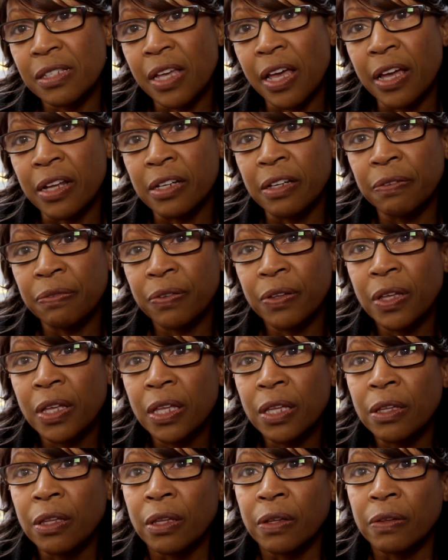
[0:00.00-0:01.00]
And if
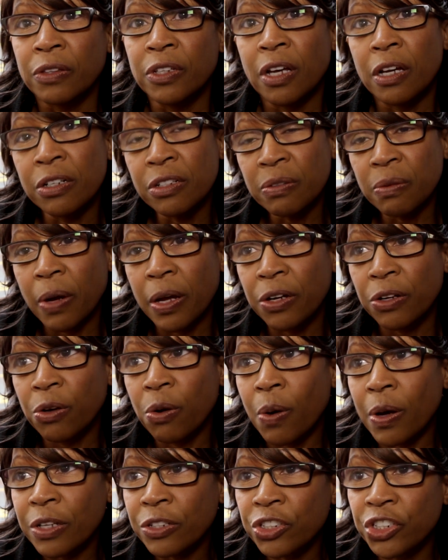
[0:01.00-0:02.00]
the underwriter
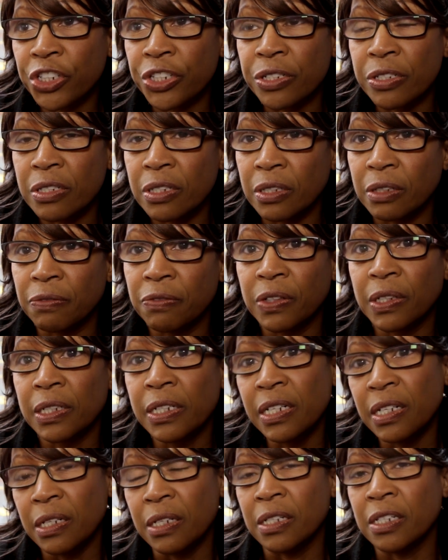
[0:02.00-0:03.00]
questions the
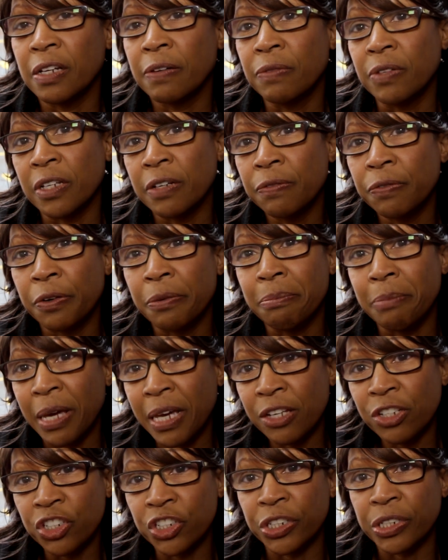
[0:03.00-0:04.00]
validity of the
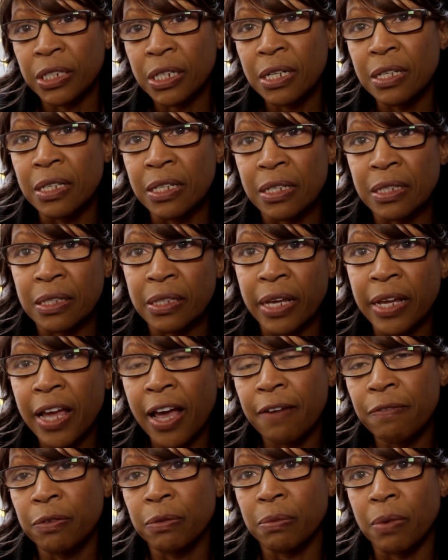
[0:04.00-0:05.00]
information, then they
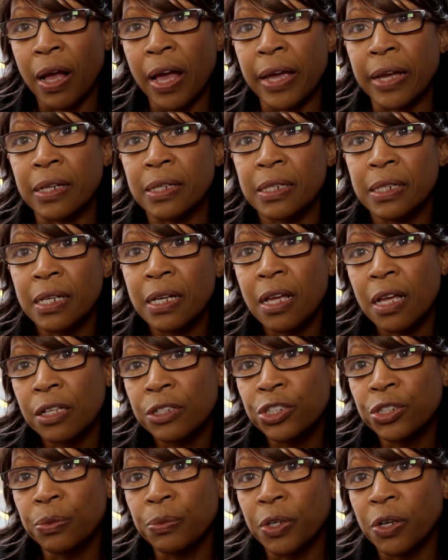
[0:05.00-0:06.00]
have a right
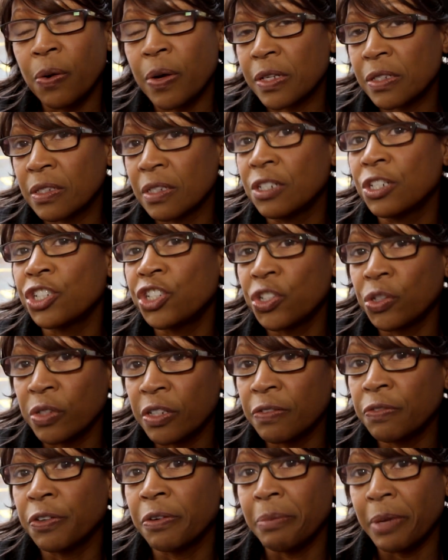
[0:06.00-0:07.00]
to request additional
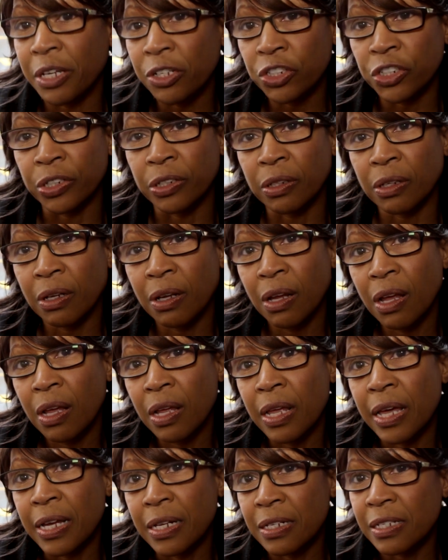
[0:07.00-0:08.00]
information
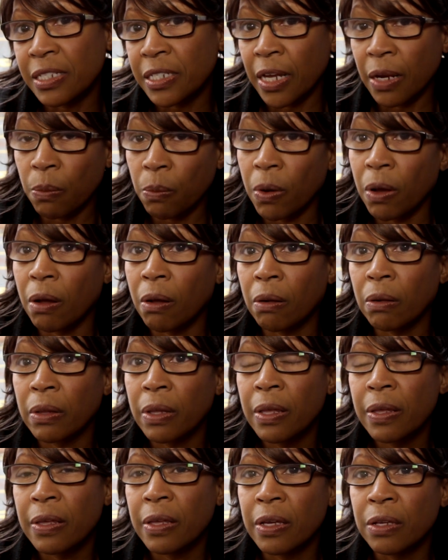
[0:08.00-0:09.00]
and to say, well,
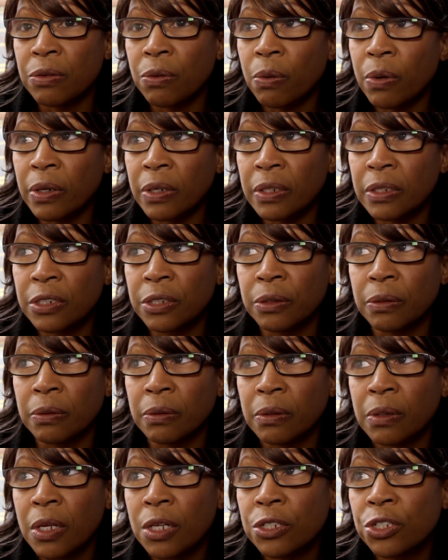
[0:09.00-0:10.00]
in order to
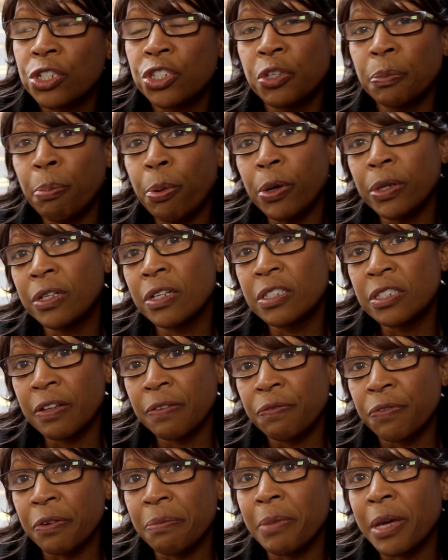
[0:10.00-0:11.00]
support this
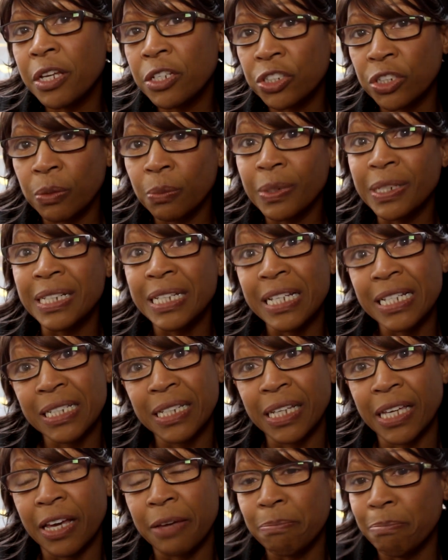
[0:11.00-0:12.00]
information, we need to
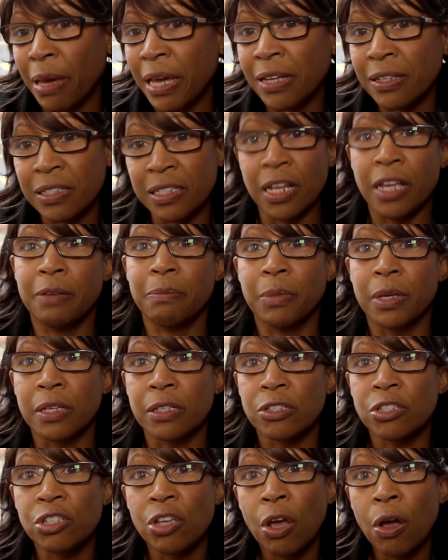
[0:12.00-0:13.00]
get bank
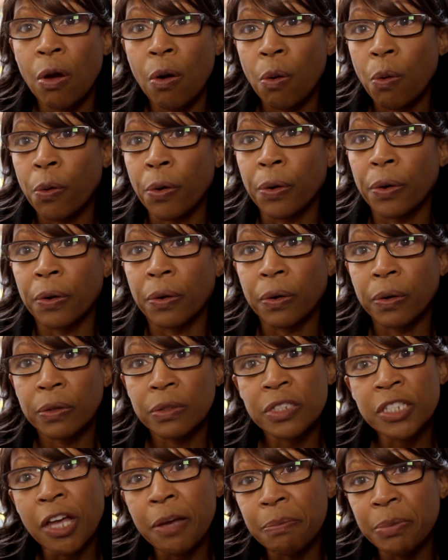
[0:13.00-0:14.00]
statements or
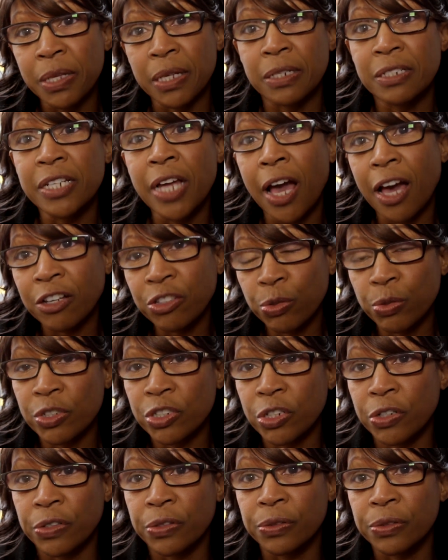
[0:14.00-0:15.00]
something, tax
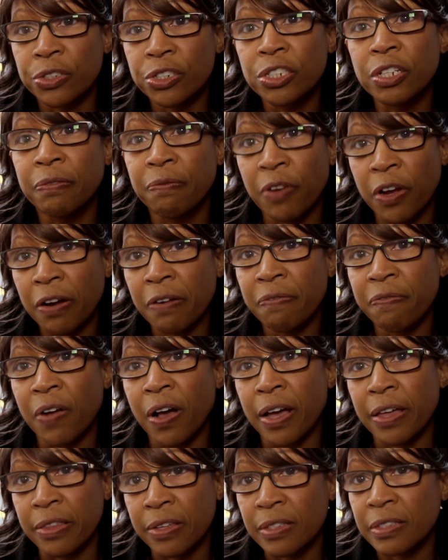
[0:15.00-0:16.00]
returns to
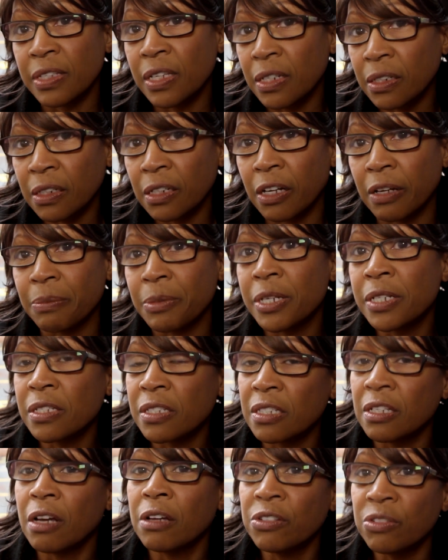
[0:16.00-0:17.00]
verify this income. It's
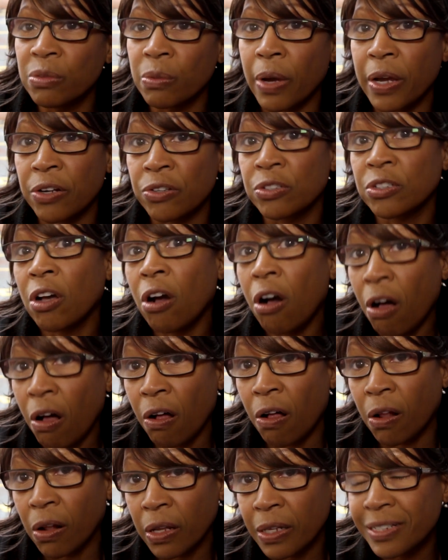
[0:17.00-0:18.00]
the underwriter's
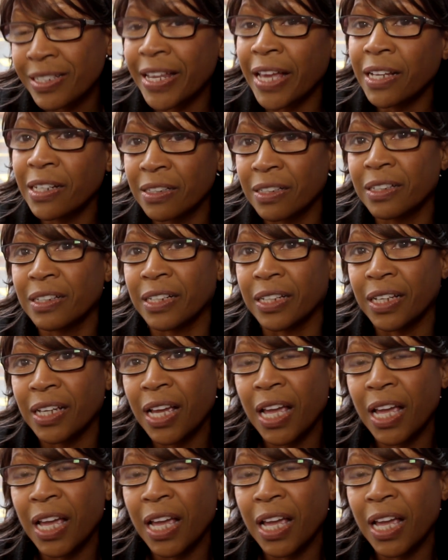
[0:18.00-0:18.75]
call, technically.